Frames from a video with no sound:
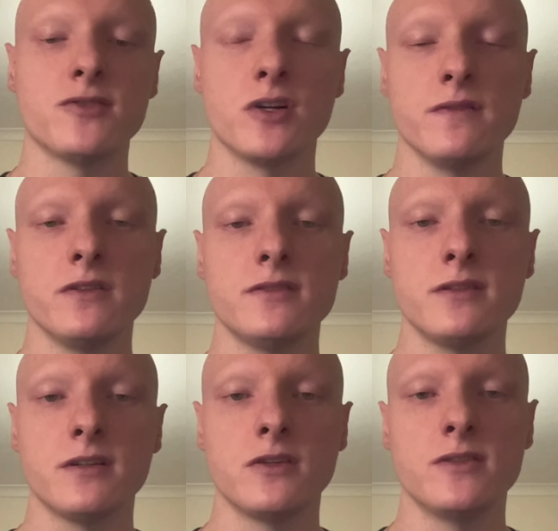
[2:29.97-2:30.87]
servers
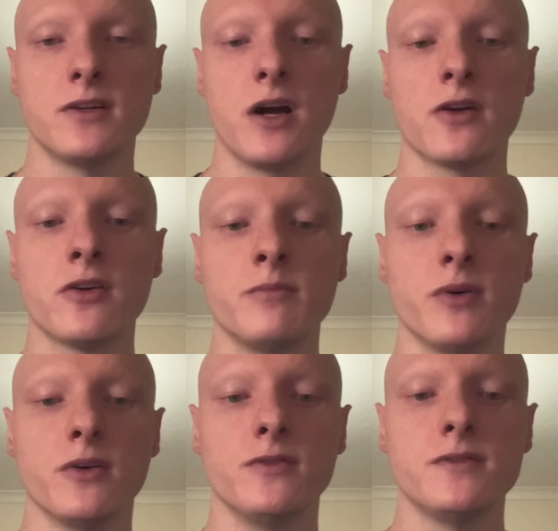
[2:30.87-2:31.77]
using Docker
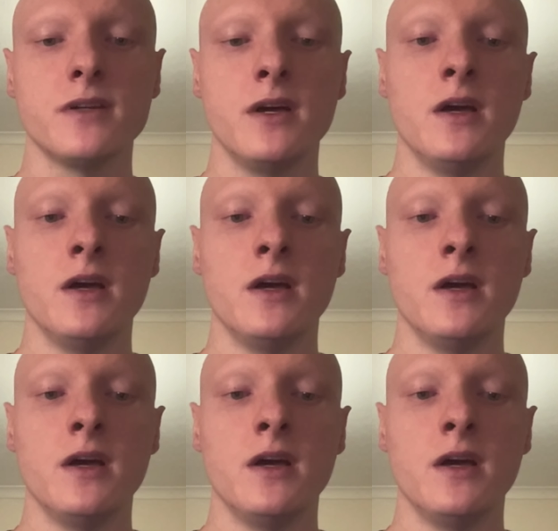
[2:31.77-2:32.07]
Compose